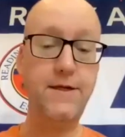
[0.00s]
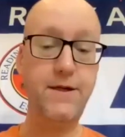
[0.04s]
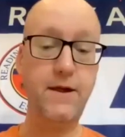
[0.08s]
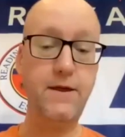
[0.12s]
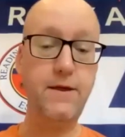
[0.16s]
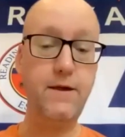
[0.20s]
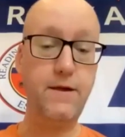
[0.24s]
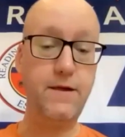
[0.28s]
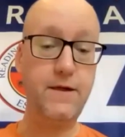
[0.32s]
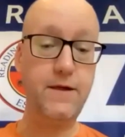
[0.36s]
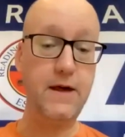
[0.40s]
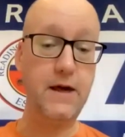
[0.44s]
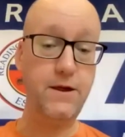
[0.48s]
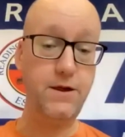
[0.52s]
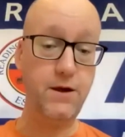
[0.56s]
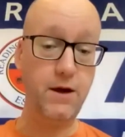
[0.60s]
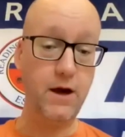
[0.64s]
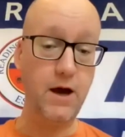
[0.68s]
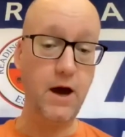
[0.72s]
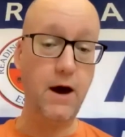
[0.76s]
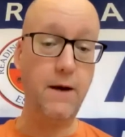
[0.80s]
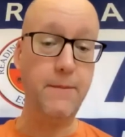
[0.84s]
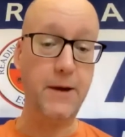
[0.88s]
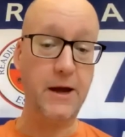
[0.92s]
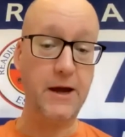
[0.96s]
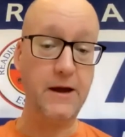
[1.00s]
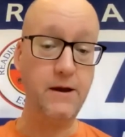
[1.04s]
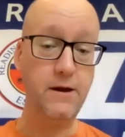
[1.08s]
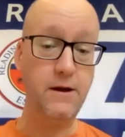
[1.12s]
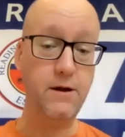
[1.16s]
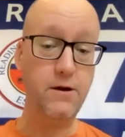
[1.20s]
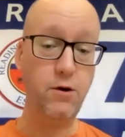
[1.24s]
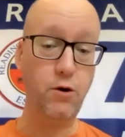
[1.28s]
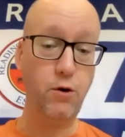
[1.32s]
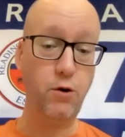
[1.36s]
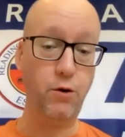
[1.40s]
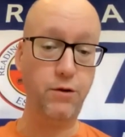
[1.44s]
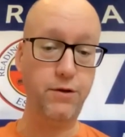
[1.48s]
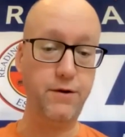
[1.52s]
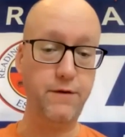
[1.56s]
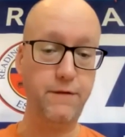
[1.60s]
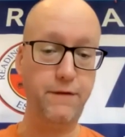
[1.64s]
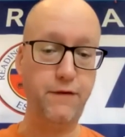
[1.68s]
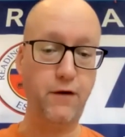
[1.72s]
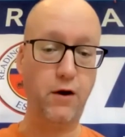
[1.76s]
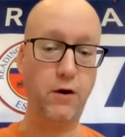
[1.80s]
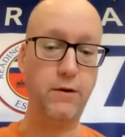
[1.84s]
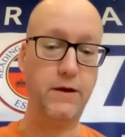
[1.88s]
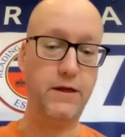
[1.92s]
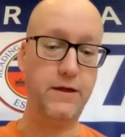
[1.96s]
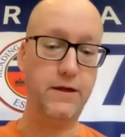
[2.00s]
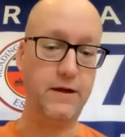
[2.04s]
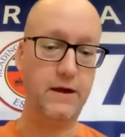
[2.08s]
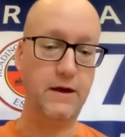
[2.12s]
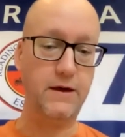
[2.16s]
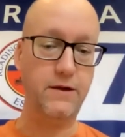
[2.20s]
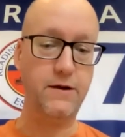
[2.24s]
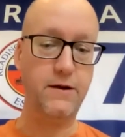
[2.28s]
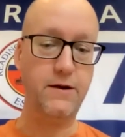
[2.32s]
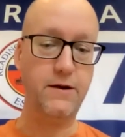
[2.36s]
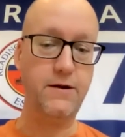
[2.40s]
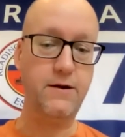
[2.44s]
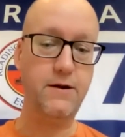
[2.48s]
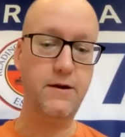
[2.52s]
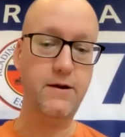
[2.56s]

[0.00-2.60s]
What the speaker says: in the season coming, or the following season?